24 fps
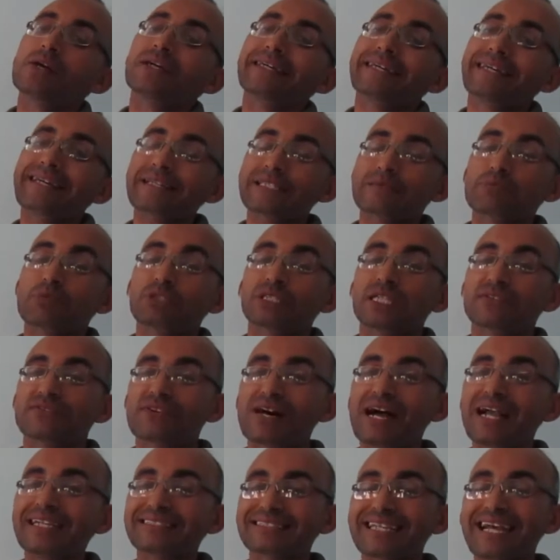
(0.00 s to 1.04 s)
It
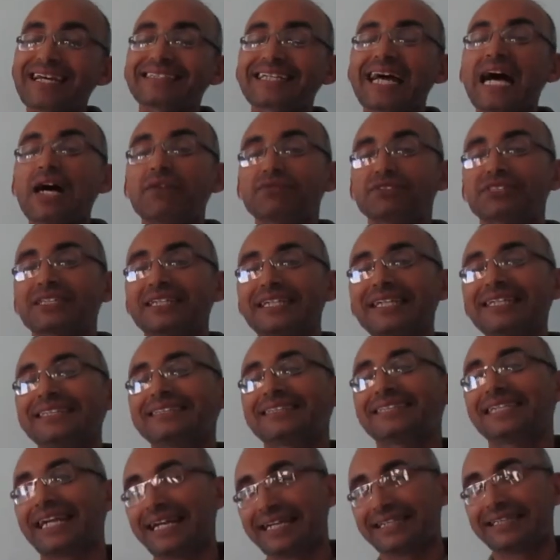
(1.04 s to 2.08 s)
modifies, and after it
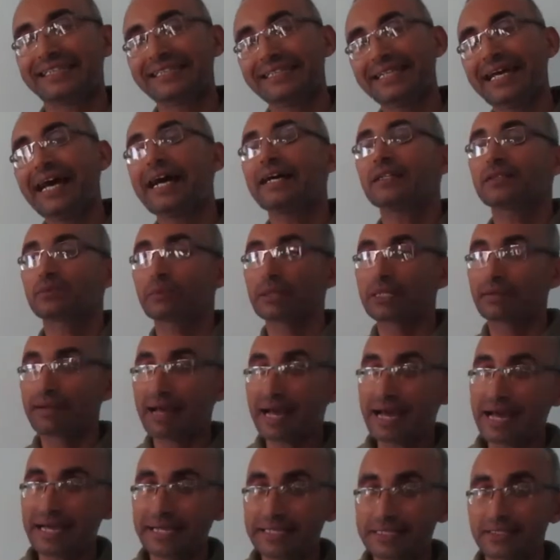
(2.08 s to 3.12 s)
directly, and we
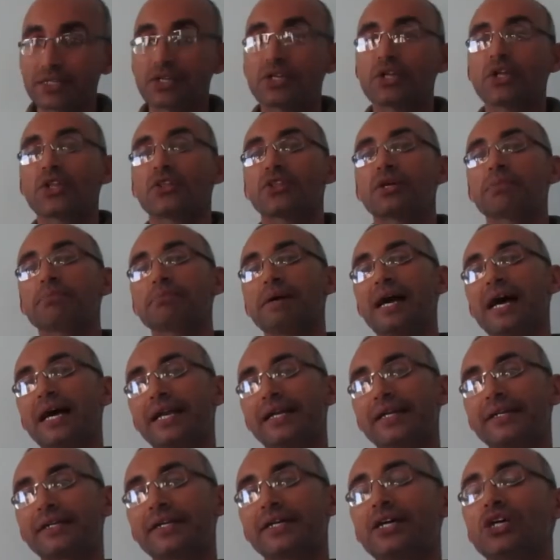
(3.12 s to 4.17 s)
write, the
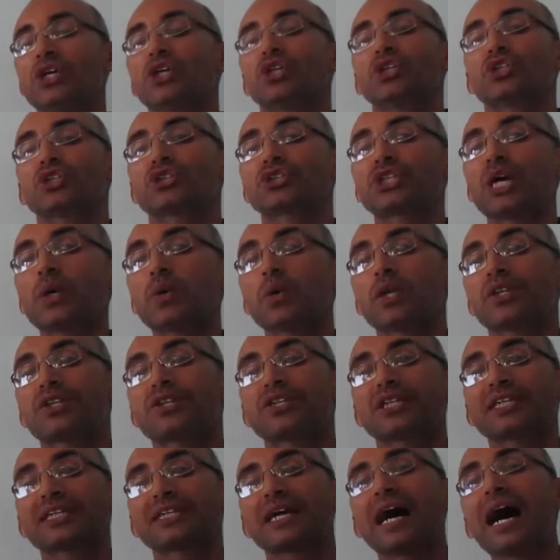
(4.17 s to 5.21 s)
man sold
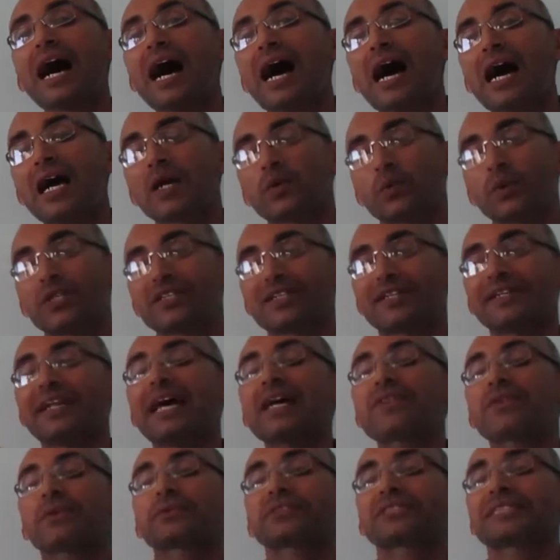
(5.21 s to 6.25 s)
the car with
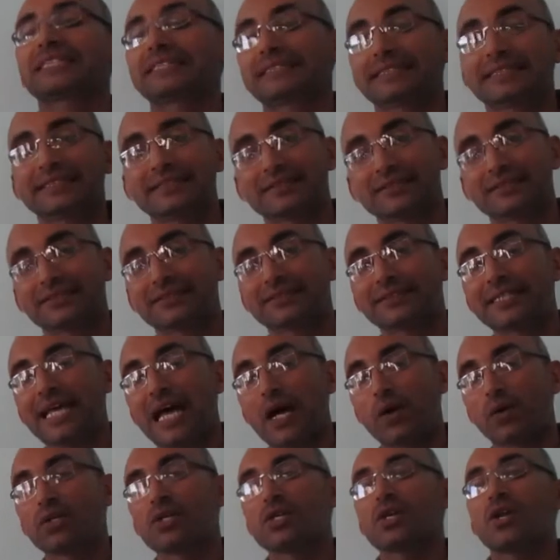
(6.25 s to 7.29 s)
leather seats.
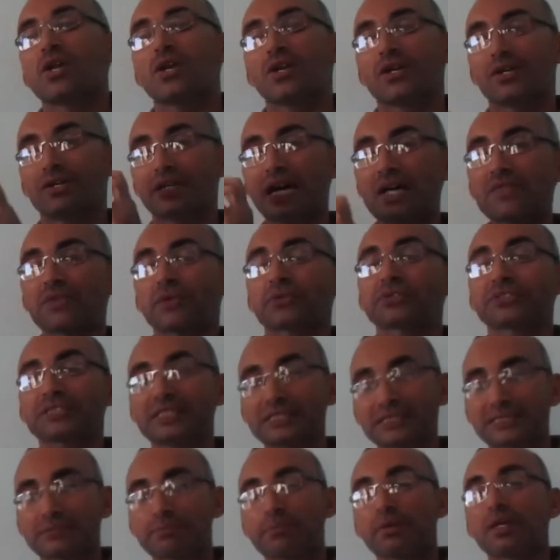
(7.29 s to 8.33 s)
So, leather
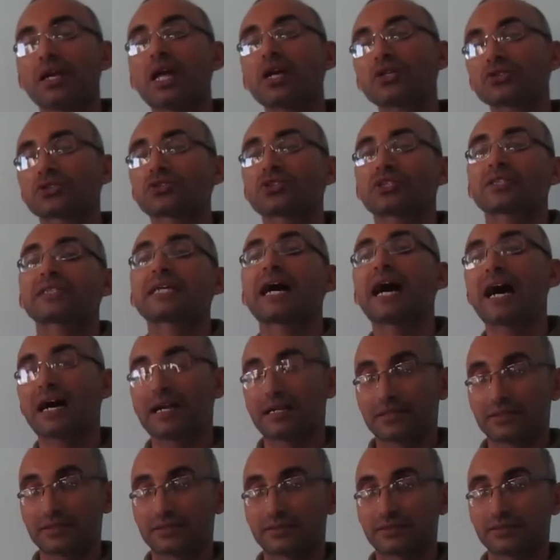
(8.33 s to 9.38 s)
seats belongs to the
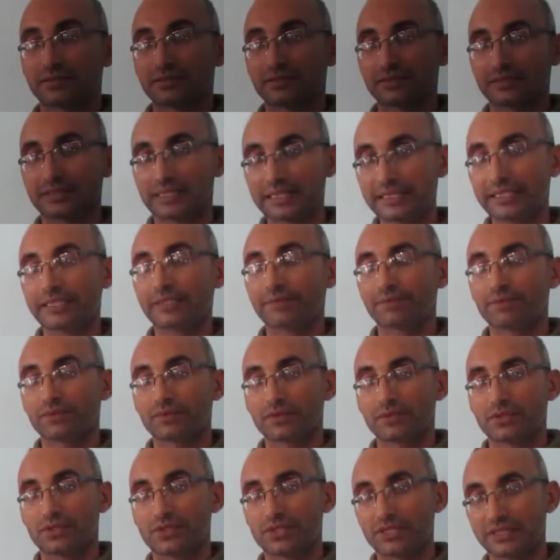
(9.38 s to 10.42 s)
car. Clear?
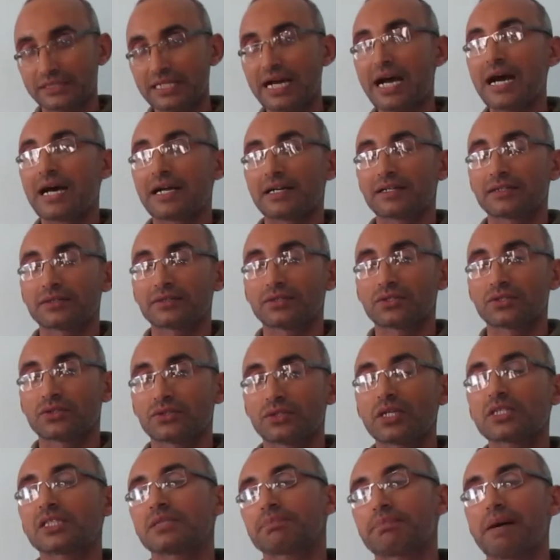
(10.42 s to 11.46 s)
The car,
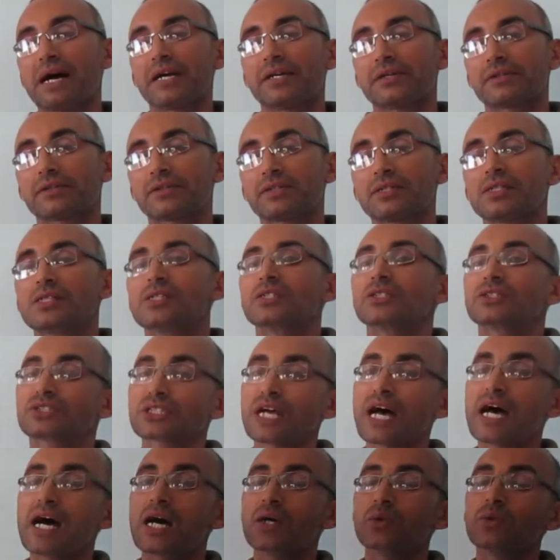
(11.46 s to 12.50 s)
not the buyer.
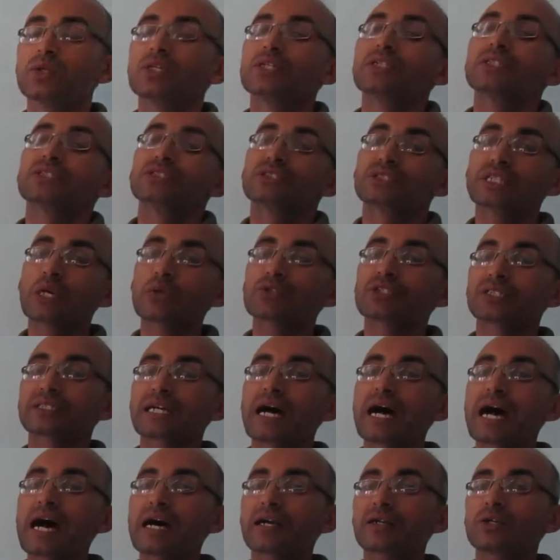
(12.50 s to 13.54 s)
So, sold the
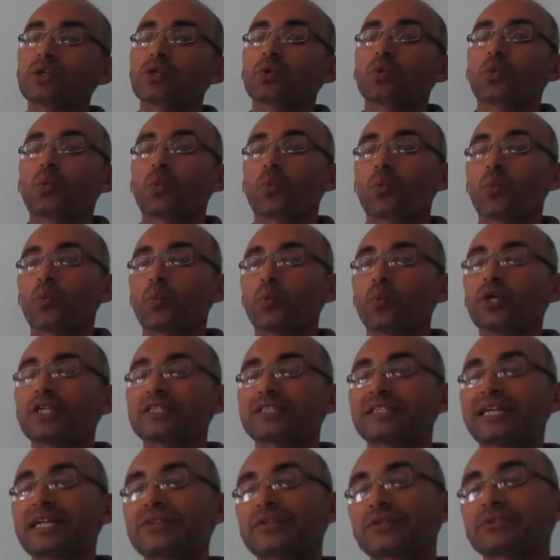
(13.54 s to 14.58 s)
car with
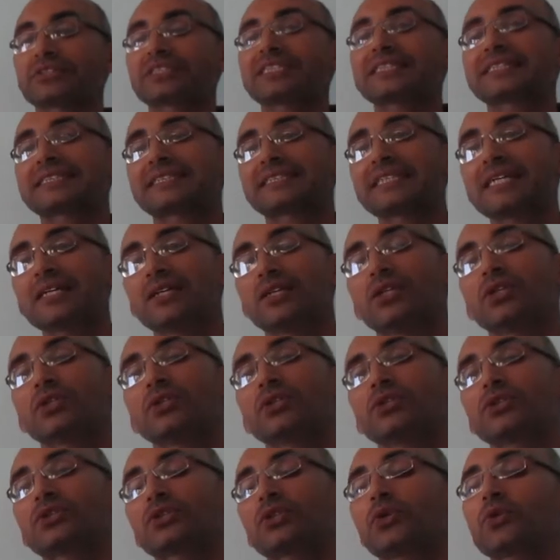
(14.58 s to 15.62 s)
leather seats
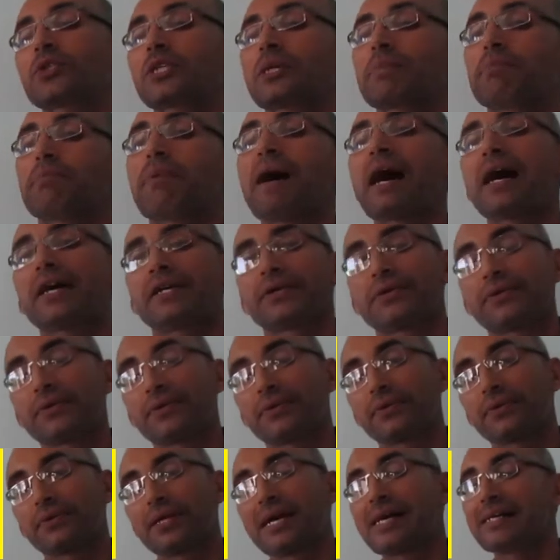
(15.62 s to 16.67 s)
to the
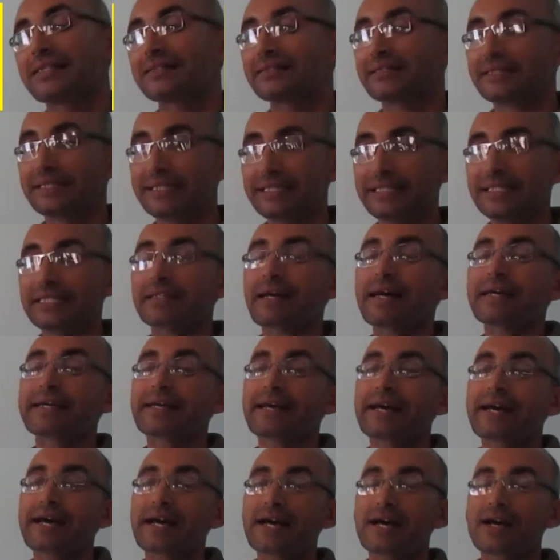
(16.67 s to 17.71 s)
buyer. And here I
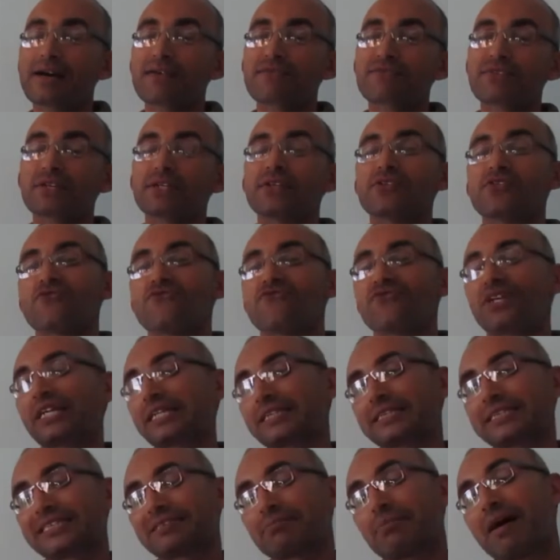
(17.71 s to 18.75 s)
have
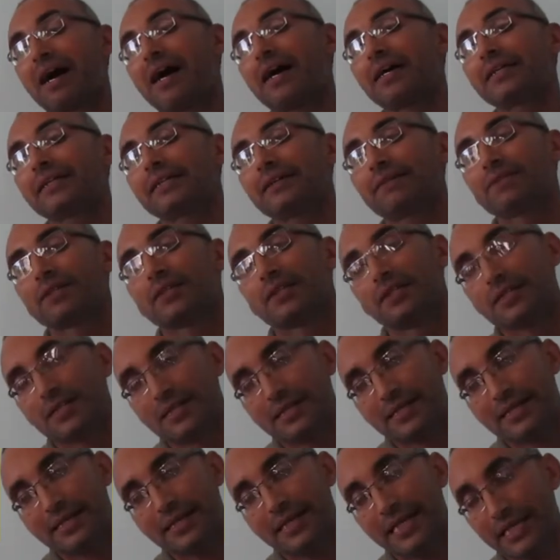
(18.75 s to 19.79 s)
fixed my
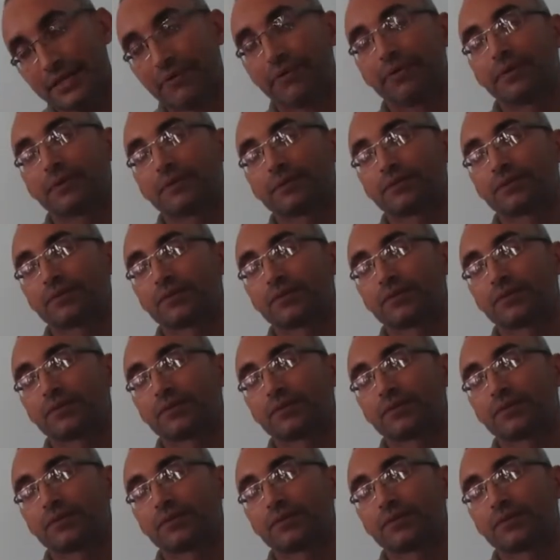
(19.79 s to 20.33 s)
error.